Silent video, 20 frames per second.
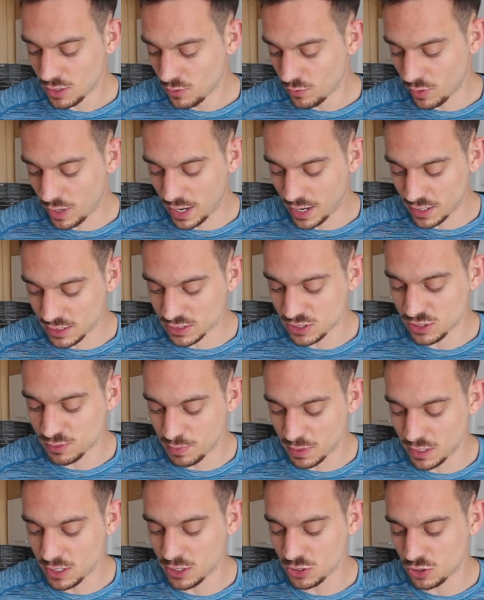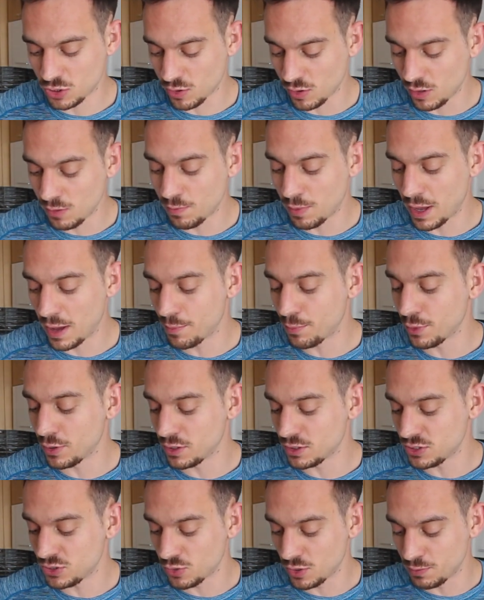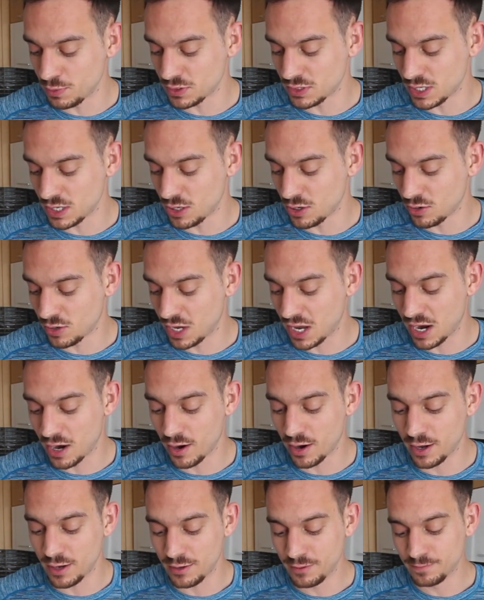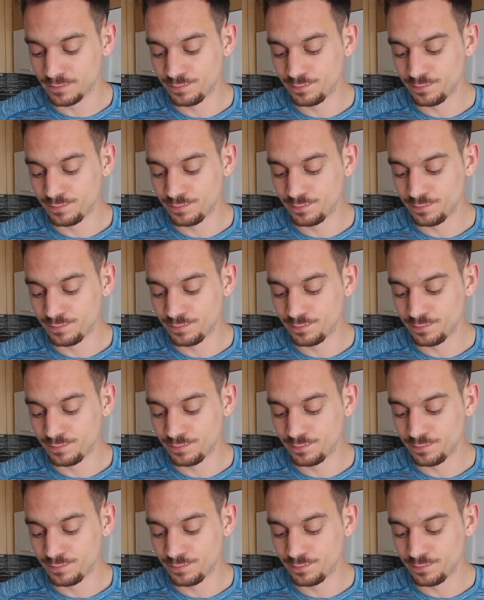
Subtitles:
We added spinach, green pepper, sweet potato, carrot,